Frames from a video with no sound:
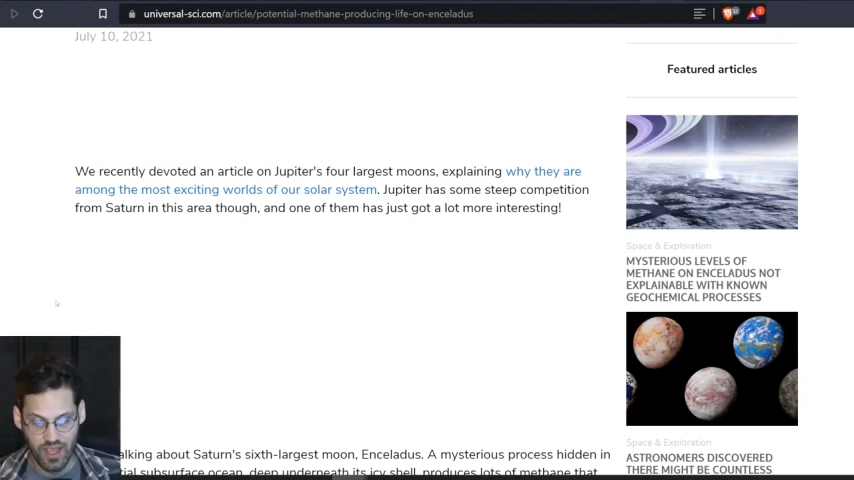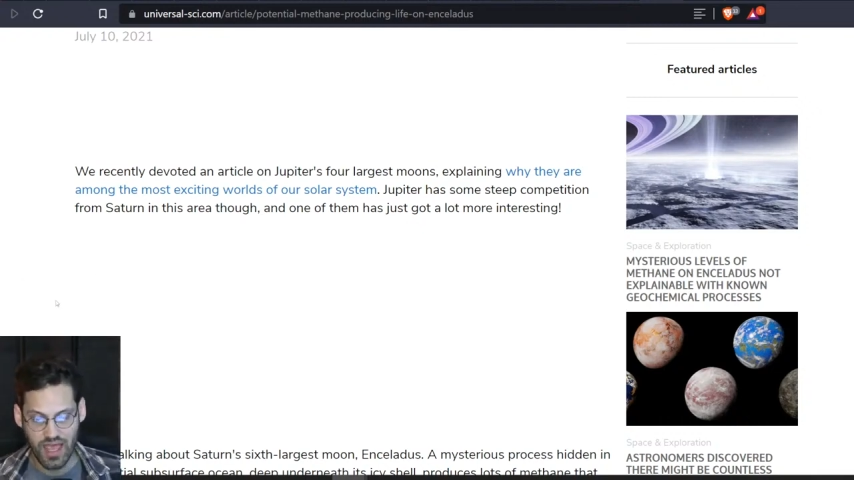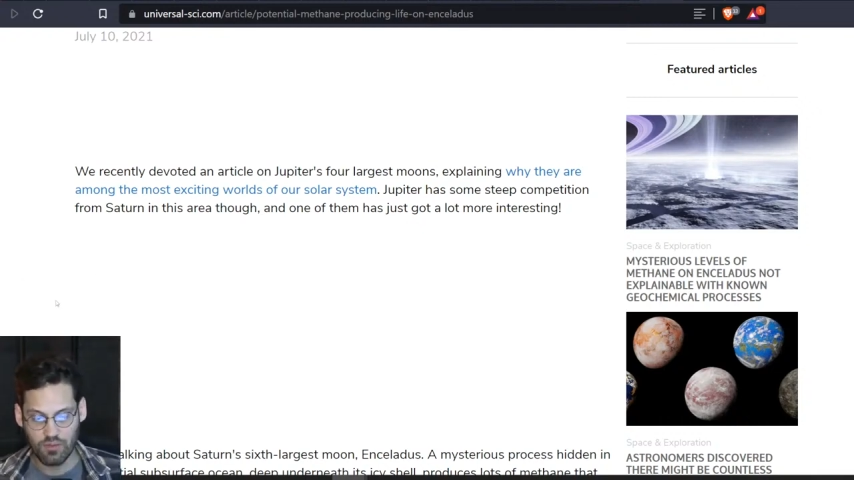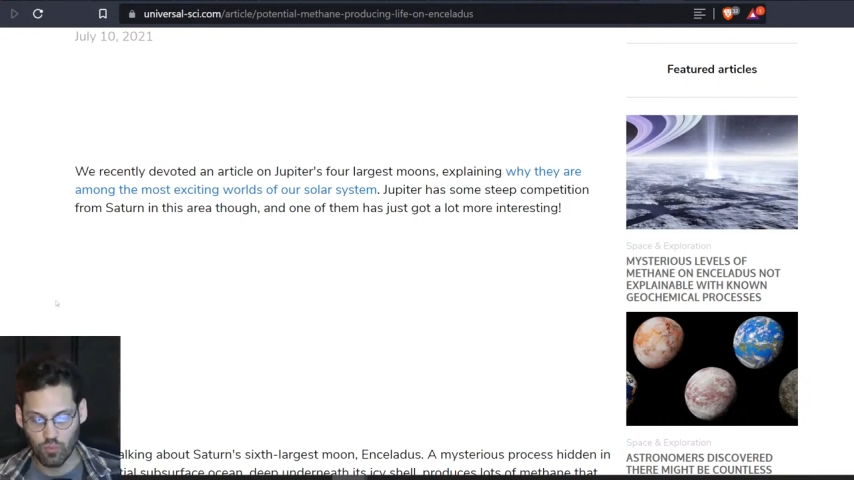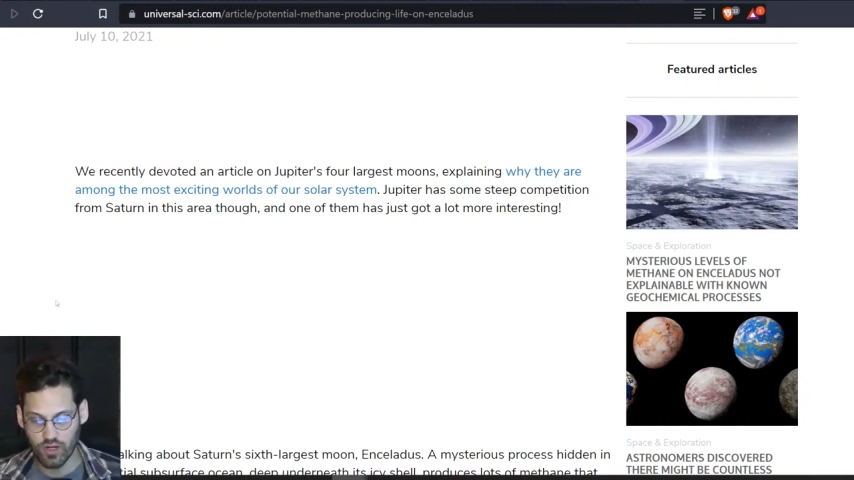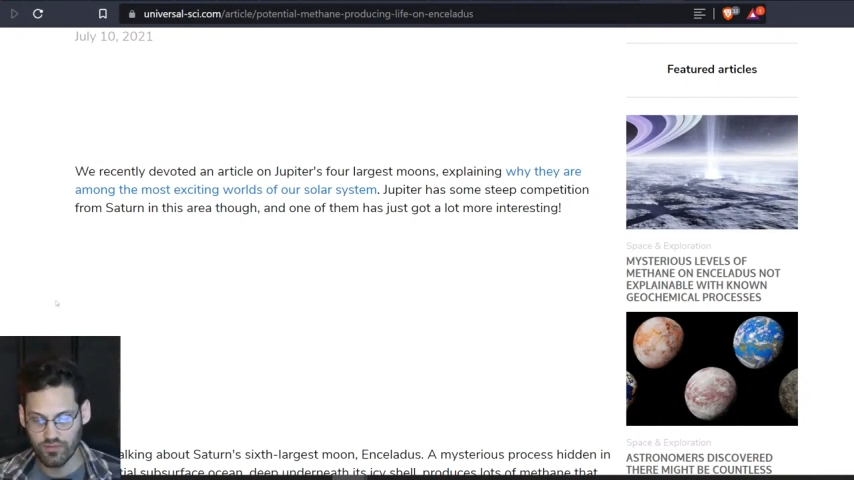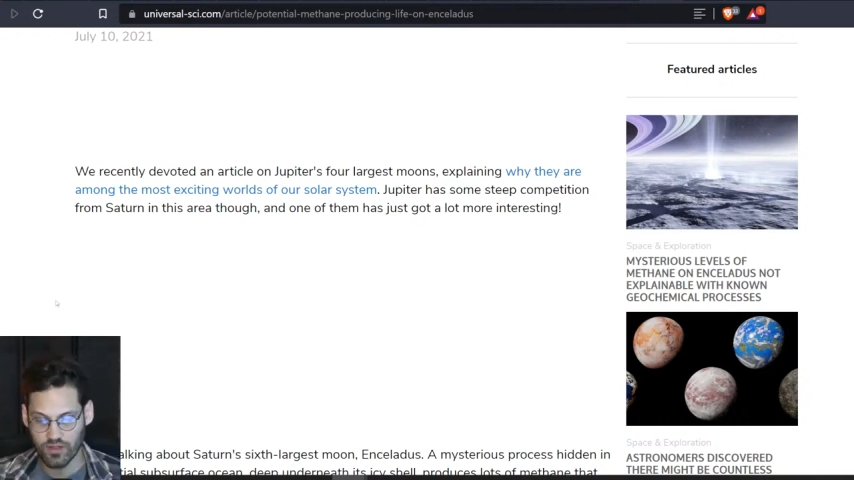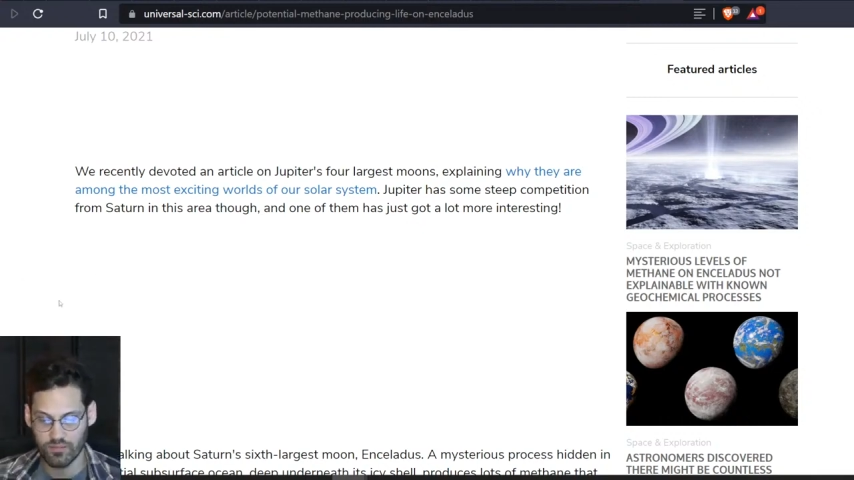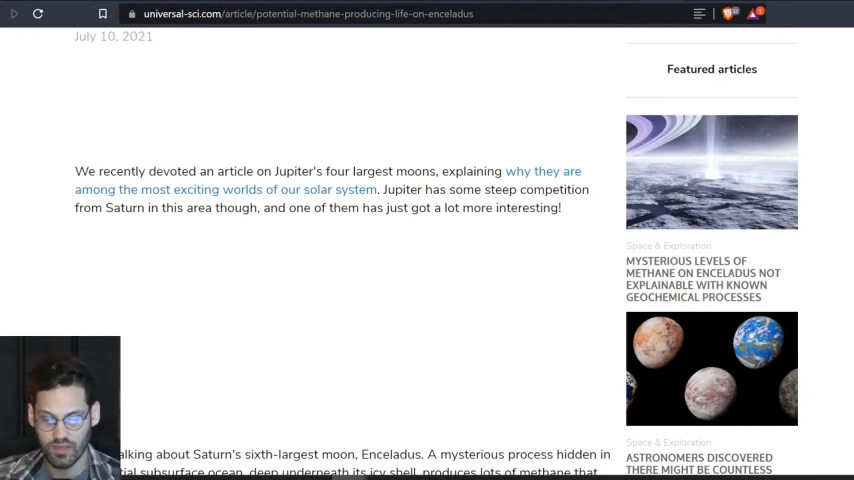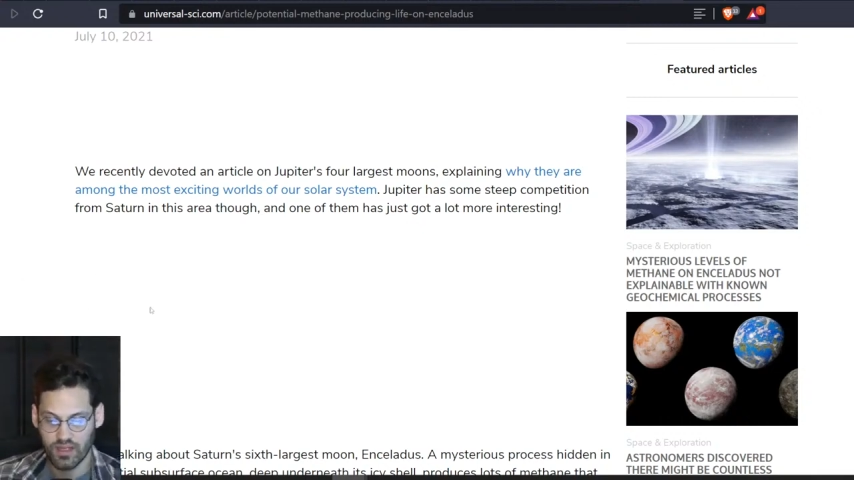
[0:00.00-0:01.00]
and one of
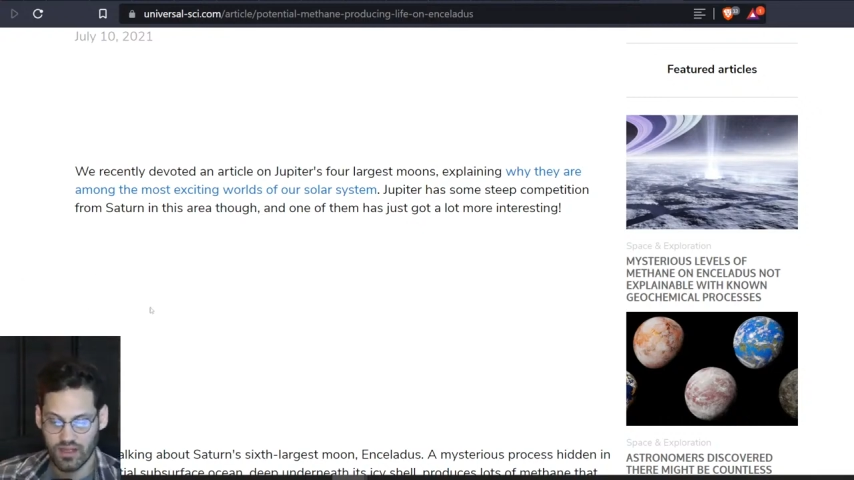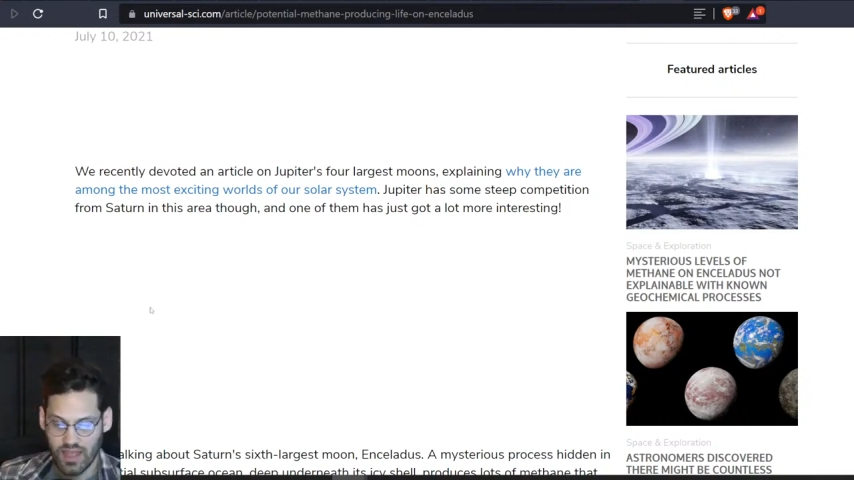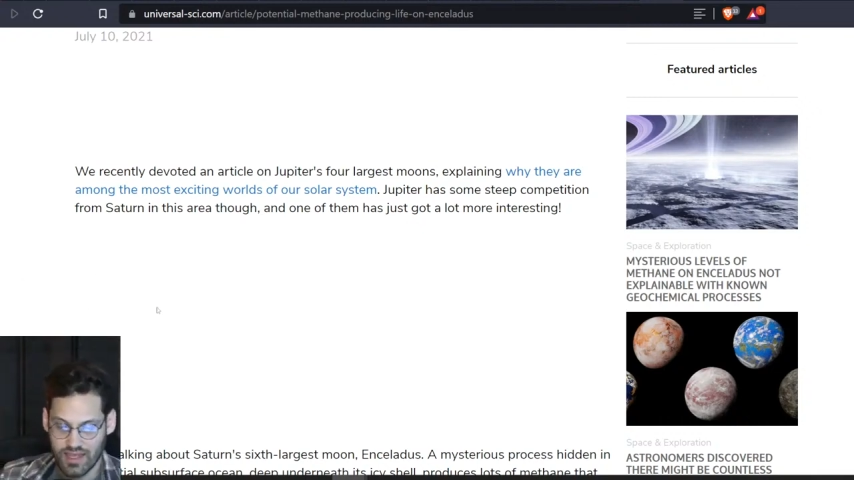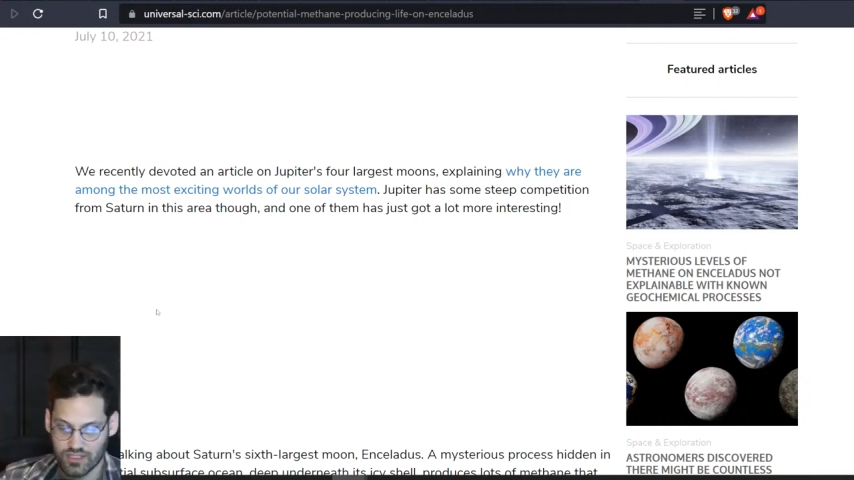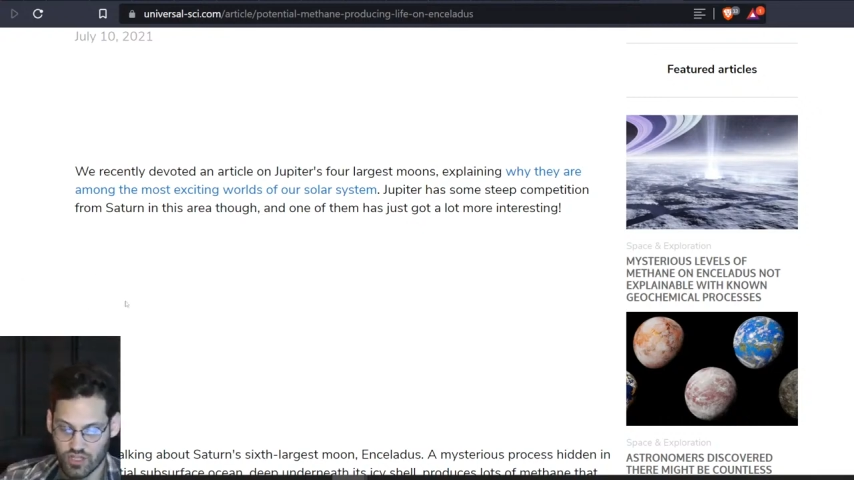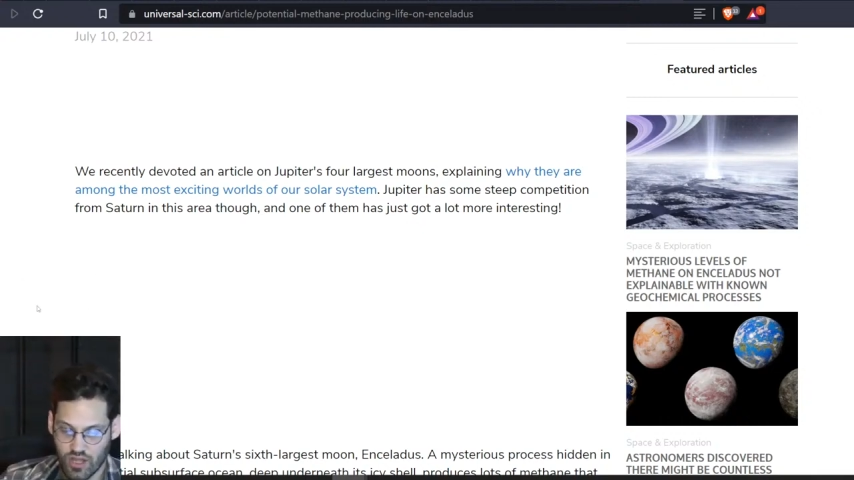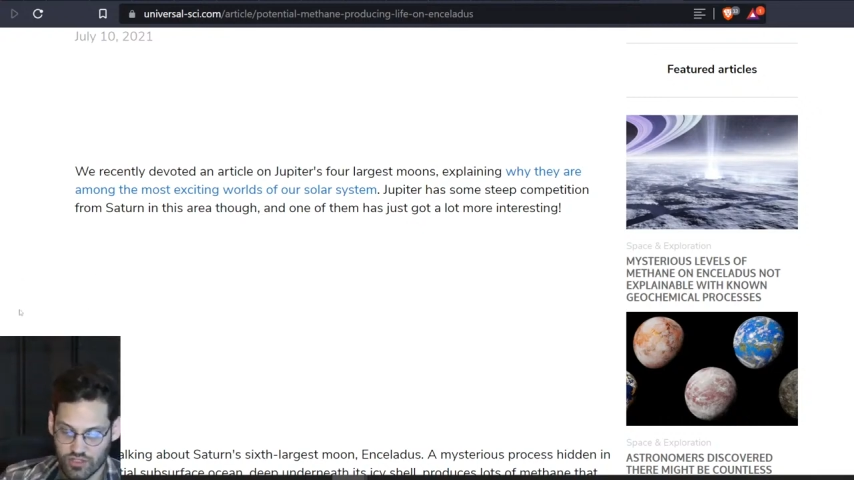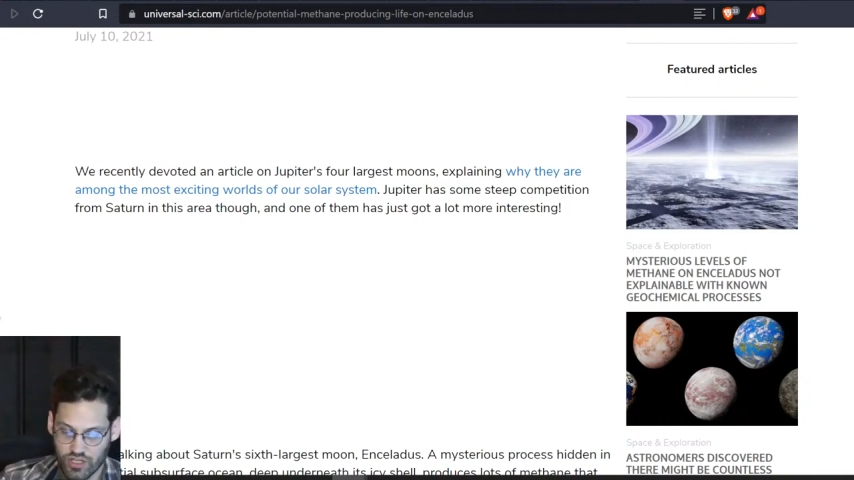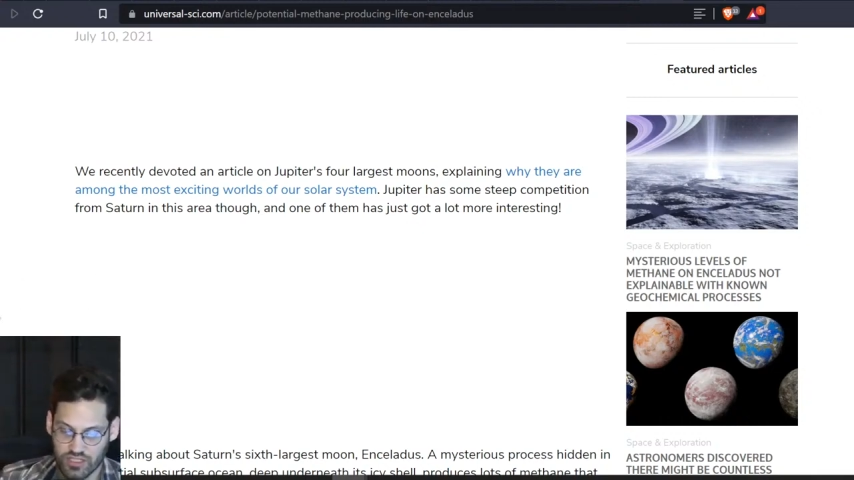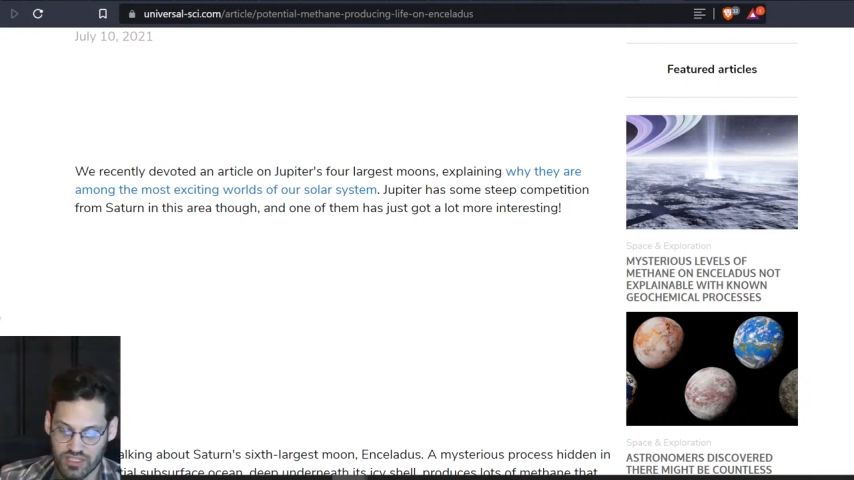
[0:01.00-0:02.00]
them has just